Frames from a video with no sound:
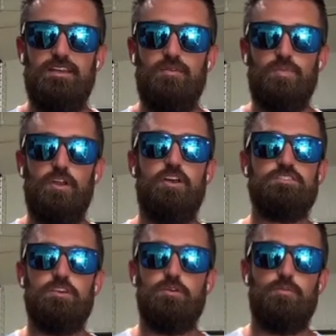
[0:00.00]
But
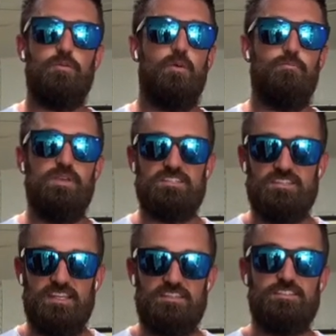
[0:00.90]
also, we won't miss
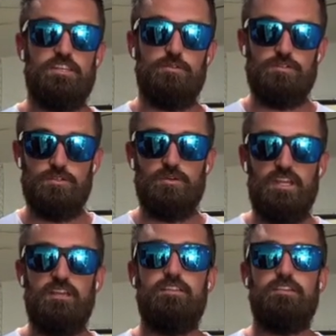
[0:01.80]
things that you do
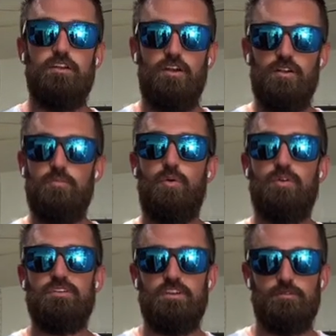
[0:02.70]
need that are
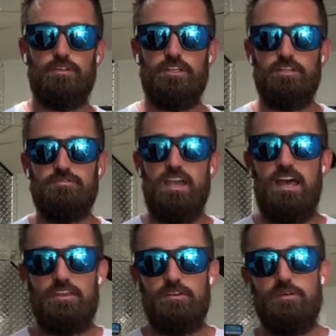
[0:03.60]
important and a really good
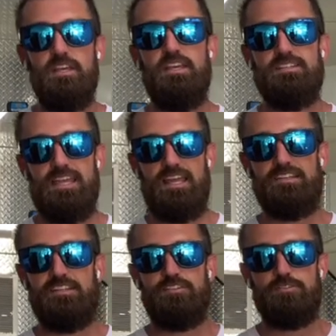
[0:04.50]
value to add to
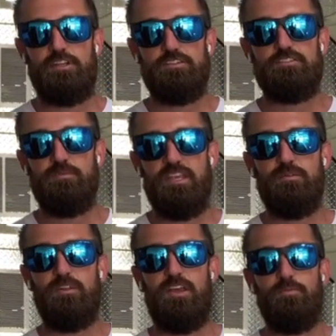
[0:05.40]
these trailers to make them
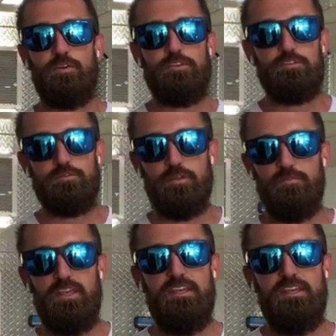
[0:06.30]
a lot more useful.